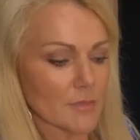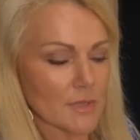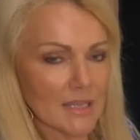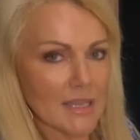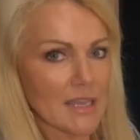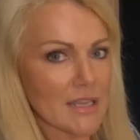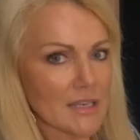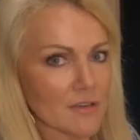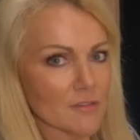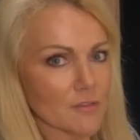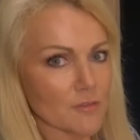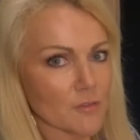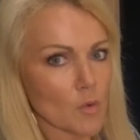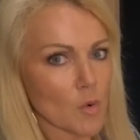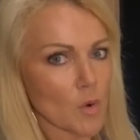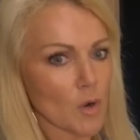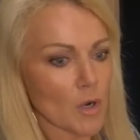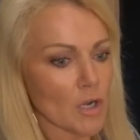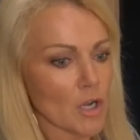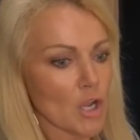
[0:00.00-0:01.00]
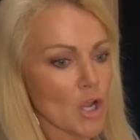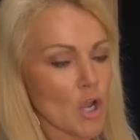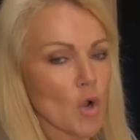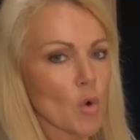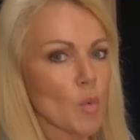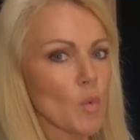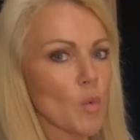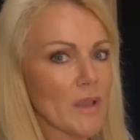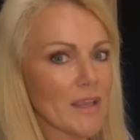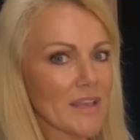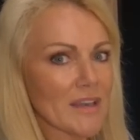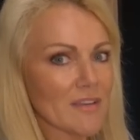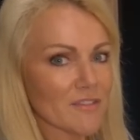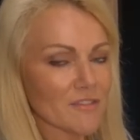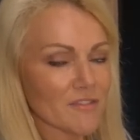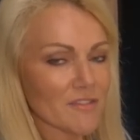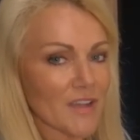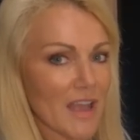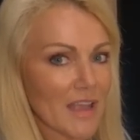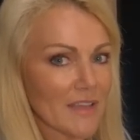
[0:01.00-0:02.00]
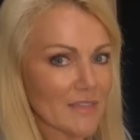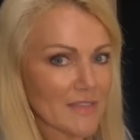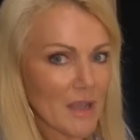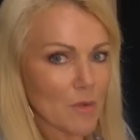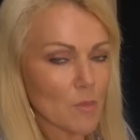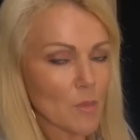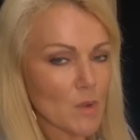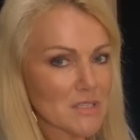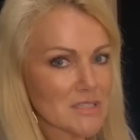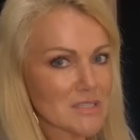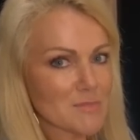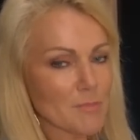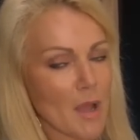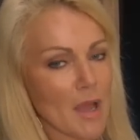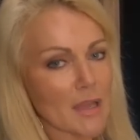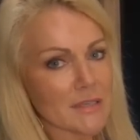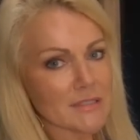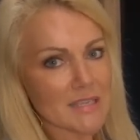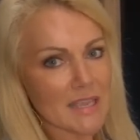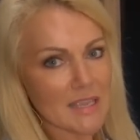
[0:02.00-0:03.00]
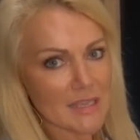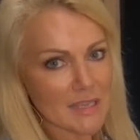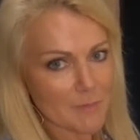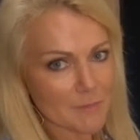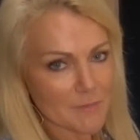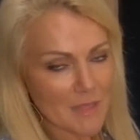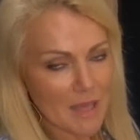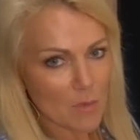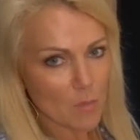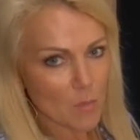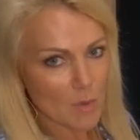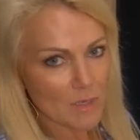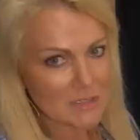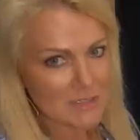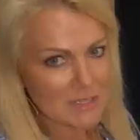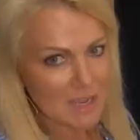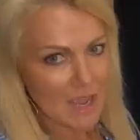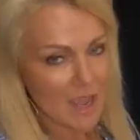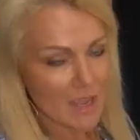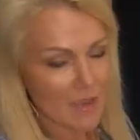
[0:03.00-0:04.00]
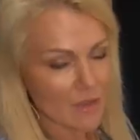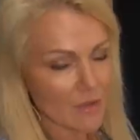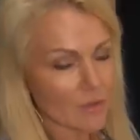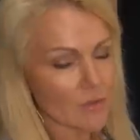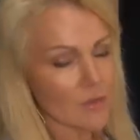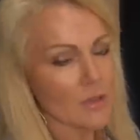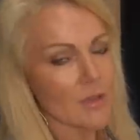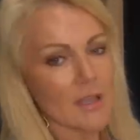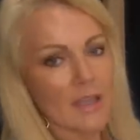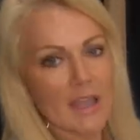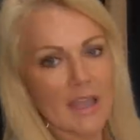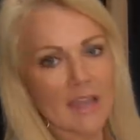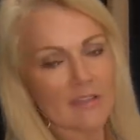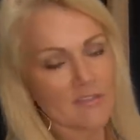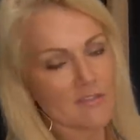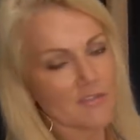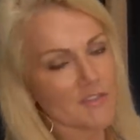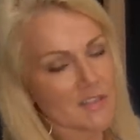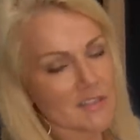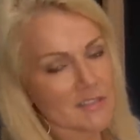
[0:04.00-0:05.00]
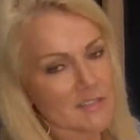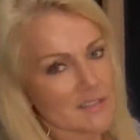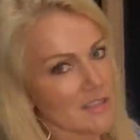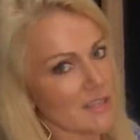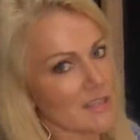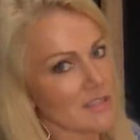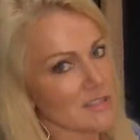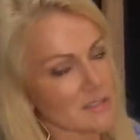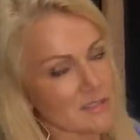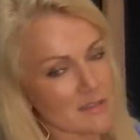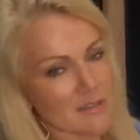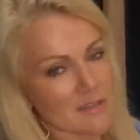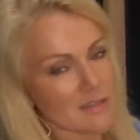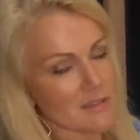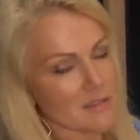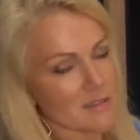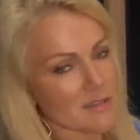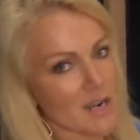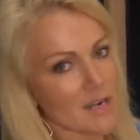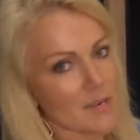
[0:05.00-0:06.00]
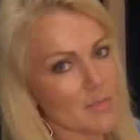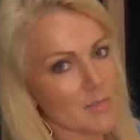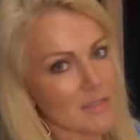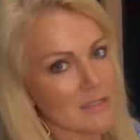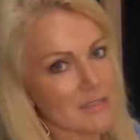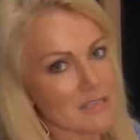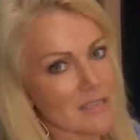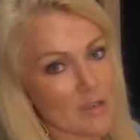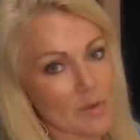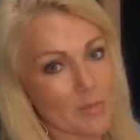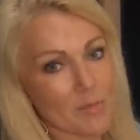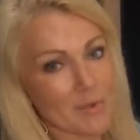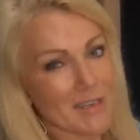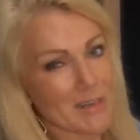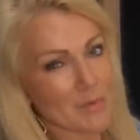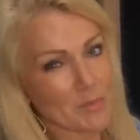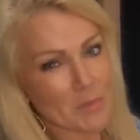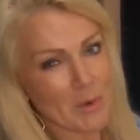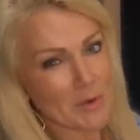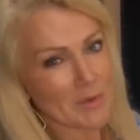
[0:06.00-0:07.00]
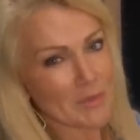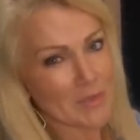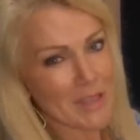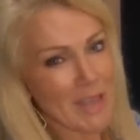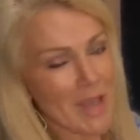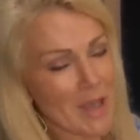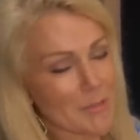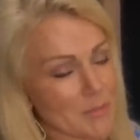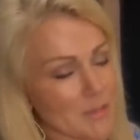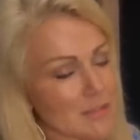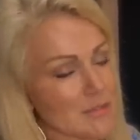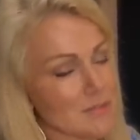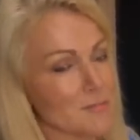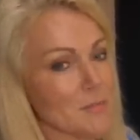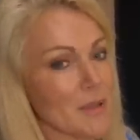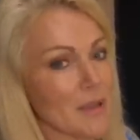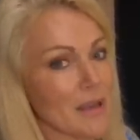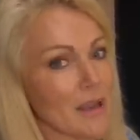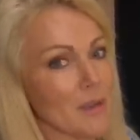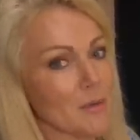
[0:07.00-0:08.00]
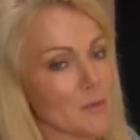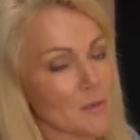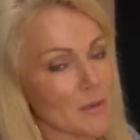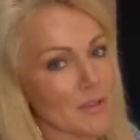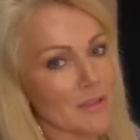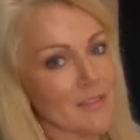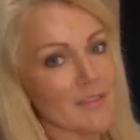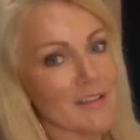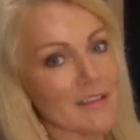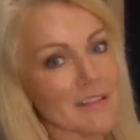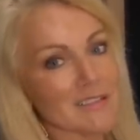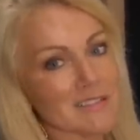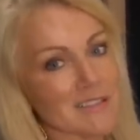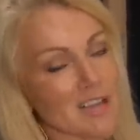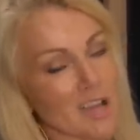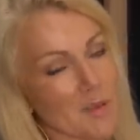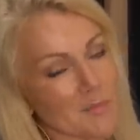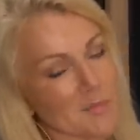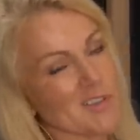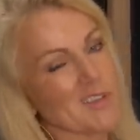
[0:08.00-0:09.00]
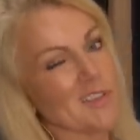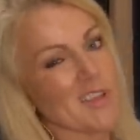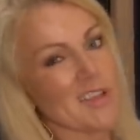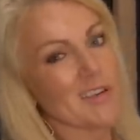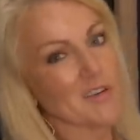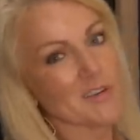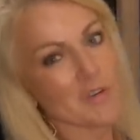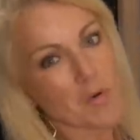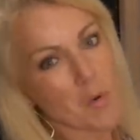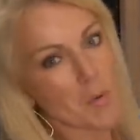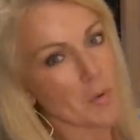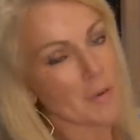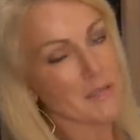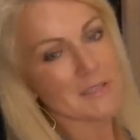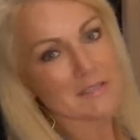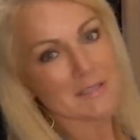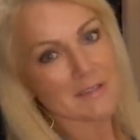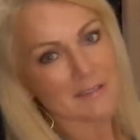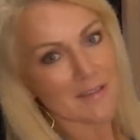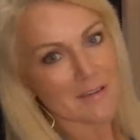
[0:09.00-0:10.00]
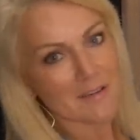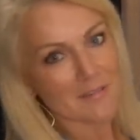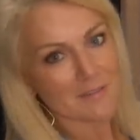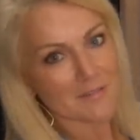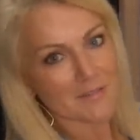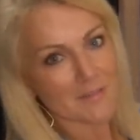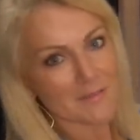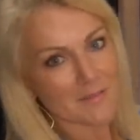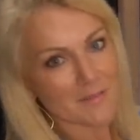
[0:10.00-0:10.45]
heated floor, we can find that one spot, take up that one tile, and fix it. It's, it's not a big deal, but it rarely happens, but I really think it's an option that you're going to love.